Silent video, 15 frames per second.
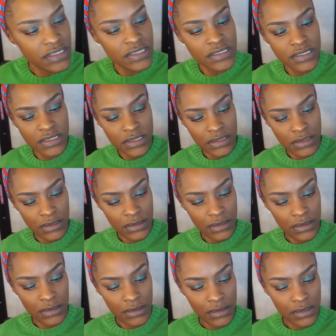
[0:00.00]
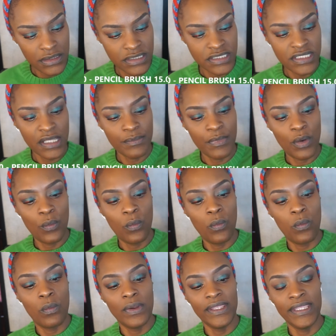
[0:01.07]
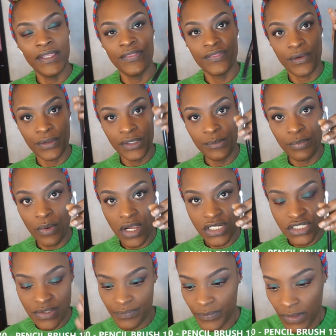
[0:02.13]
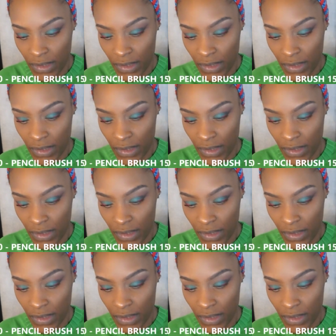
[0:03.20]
is the Sigma E thirty brush.